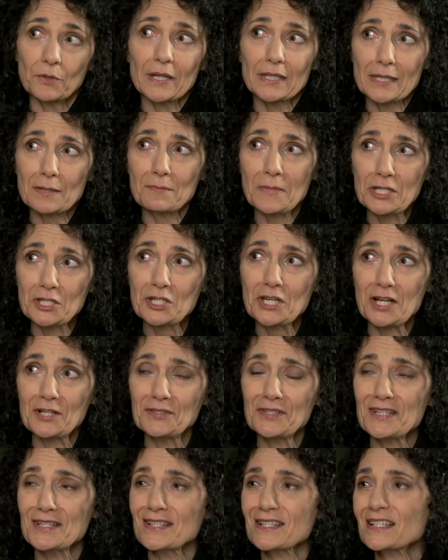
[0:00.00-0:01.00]
I get my
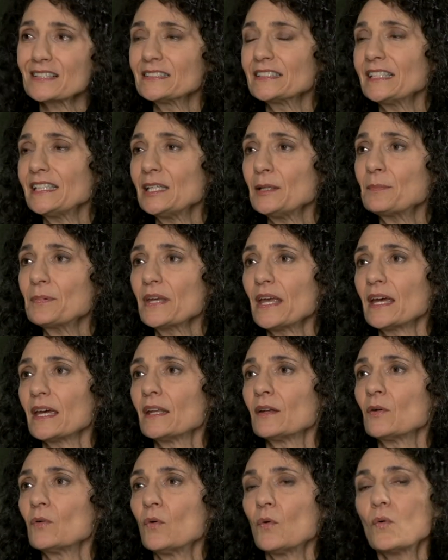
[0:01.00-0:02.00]
child to sleep
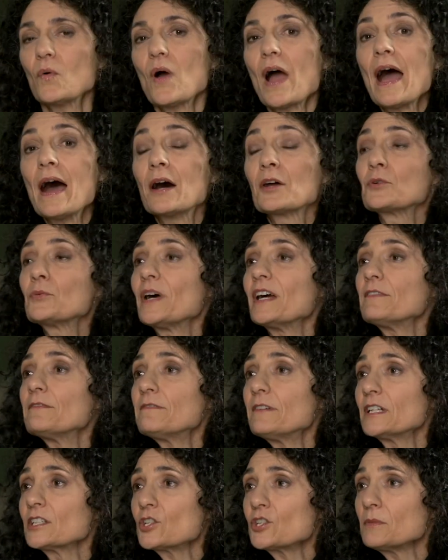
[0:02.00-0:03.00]
and how do I
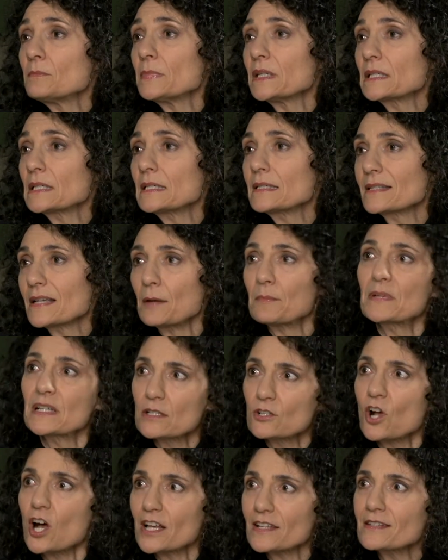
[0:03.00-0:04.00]
function because I'm
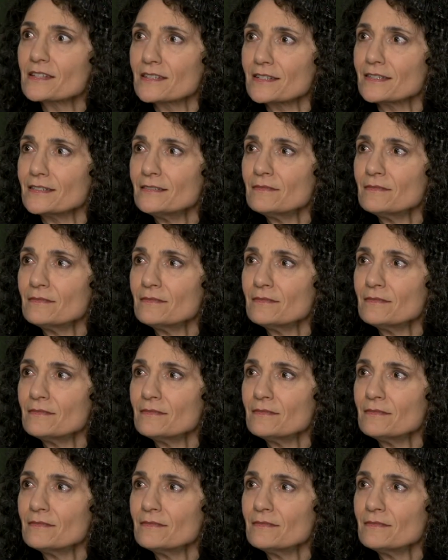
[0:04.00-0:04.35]
exhausted?